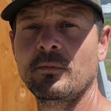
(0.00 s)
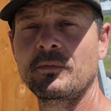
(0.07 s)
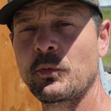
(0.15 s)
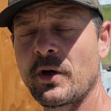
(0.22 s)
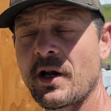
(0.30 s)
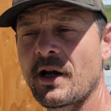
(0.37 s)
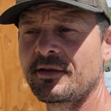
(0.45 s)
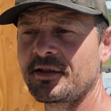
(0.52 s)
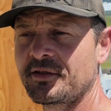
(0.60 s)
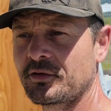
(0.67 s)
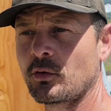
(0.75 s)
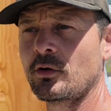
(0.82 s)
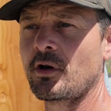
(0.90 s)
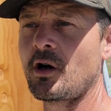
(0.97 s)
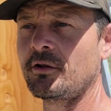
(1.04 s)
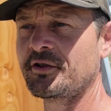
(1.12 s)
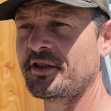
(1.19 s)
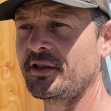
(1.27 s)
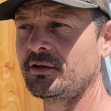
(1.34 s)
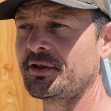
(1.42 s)
We got this door all
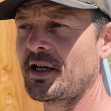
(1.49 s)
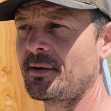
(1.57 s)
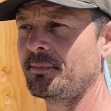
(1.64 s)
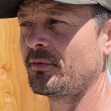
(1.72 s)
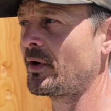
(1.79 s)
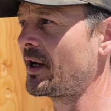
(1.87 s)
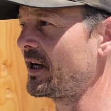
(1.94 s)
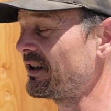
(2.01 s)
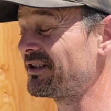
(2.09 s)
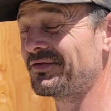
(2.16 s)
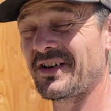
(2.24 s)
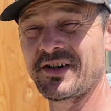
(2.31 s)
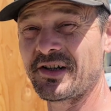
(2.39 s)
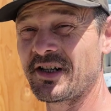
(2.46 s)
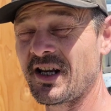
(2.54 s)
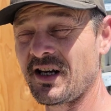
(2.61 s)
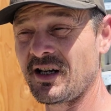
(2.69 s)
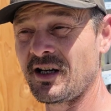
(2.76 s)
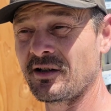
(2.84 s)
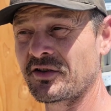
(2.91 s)
sealed up and ready. It's very
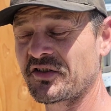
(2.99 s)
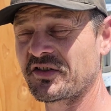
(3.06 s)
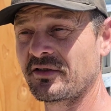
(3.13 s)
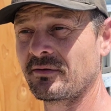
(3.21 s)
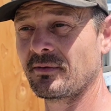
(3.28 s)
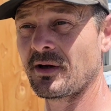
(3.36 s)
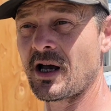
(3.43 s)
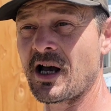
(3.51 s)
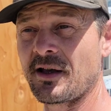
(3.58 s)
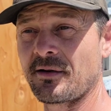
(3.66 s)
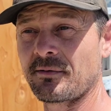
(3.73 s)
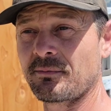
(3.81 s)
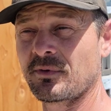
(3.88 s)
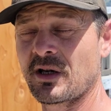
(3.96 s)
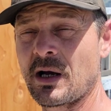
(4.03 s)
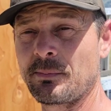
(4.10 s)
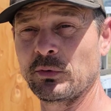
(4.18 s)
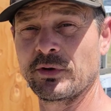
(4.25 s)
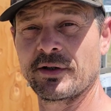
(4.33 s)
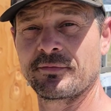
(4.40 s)
tedious. A
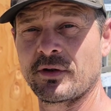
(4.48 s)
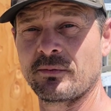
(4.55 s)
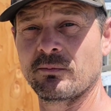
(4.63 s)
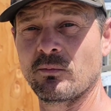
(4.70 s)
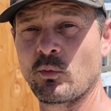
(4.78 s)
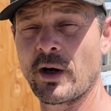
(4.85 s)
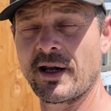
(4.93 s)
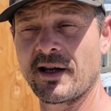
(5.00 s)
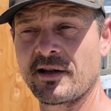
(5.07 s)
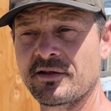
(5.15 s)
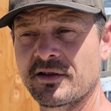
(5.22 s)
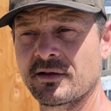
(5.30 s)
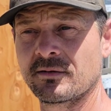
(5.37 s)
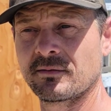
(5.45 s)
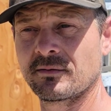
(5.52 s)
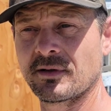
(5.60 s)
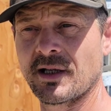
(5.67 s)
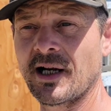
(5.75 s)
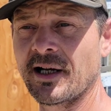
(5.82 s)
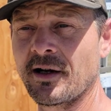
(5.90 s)
couple different ways
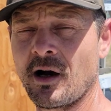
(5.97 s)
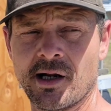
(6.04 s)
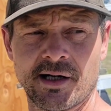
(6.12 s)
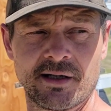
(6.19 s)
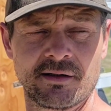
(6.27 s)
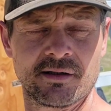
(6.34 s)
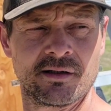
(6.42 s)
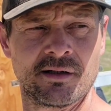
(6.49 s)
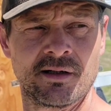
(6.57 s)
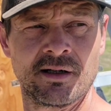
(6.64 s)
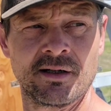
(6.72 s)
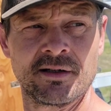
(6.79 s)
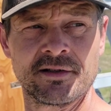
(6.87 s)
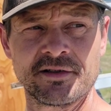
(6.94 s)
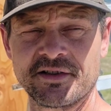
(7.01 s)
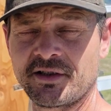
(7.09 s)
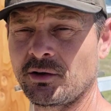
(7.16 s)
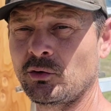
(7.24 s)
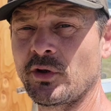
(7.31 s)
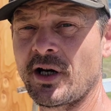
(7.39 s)
that I got it
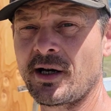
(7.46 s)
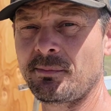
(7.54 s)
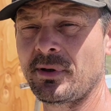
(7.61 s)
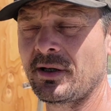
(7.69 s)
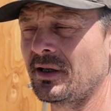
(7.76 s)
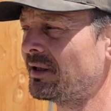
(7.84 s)
sealed up.